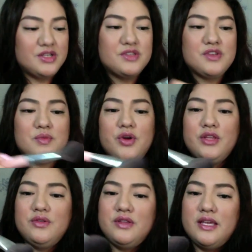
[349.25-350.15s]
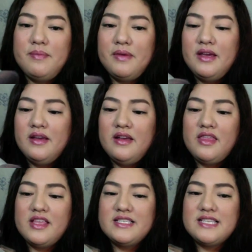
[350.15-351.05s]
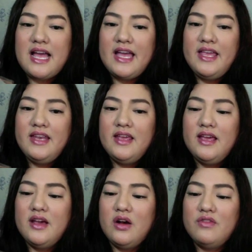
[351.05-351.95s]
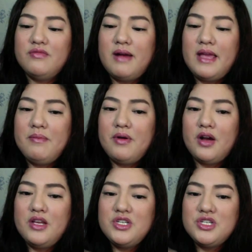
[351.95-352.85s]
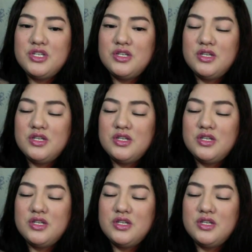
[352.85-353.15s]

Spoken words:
So I'm going to dip the side of my brush.